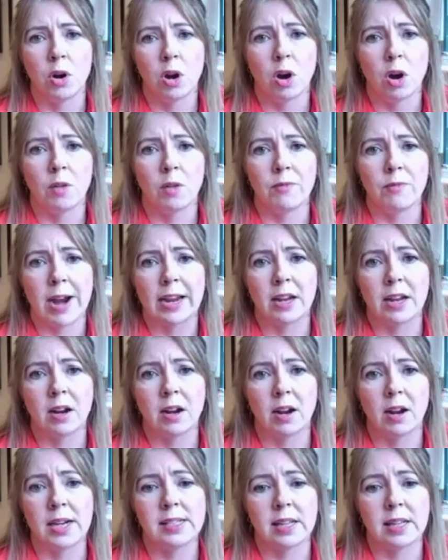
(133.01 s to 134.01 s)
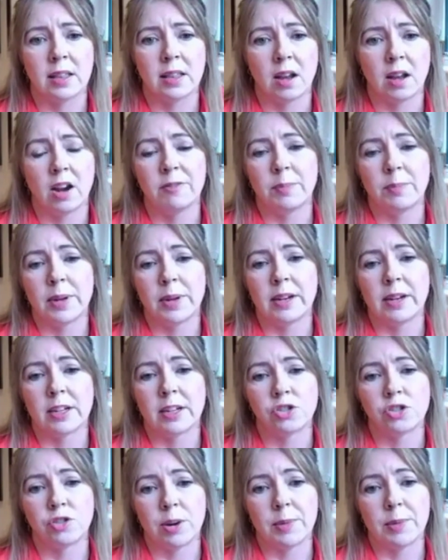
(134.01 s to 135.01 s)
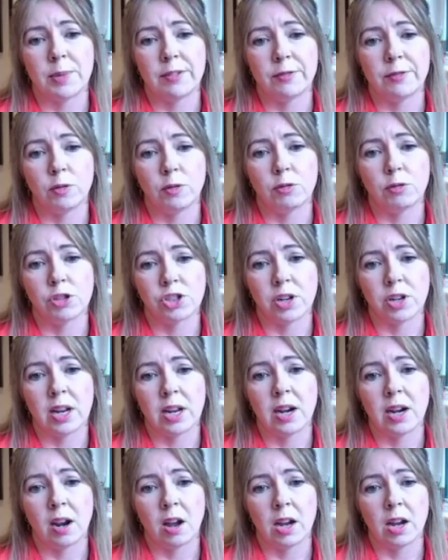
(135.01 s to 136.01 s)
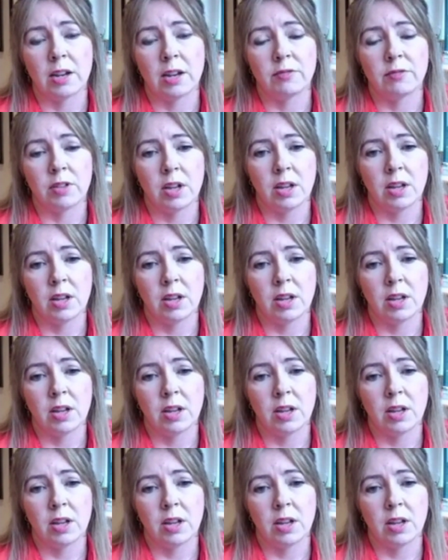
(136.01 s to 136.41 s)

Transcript: on recognizing that I've been extremely fortunate in life,